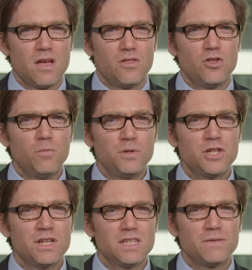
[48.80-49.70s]
The
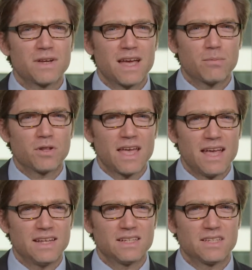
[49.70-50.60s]
opportunity for capital
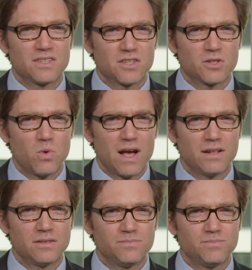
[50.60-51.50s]
gain exists as
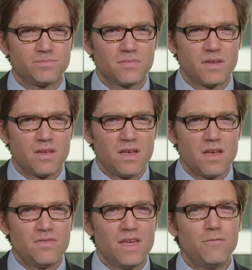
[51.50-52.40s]
well.
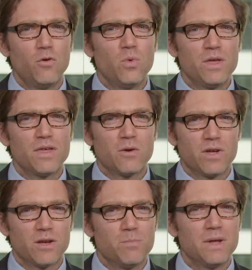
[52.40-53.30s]
Therefore, we think
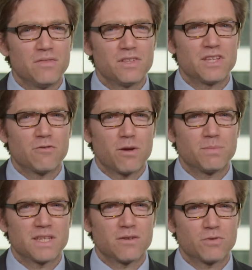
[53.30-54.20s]
we can beat the
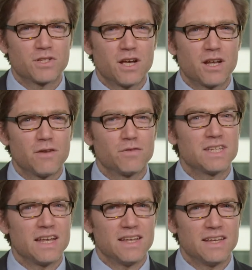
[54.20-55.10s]
0% return over
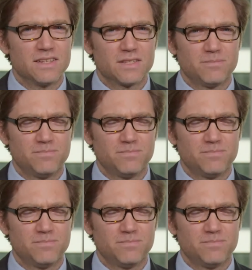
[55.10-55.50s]
10 years.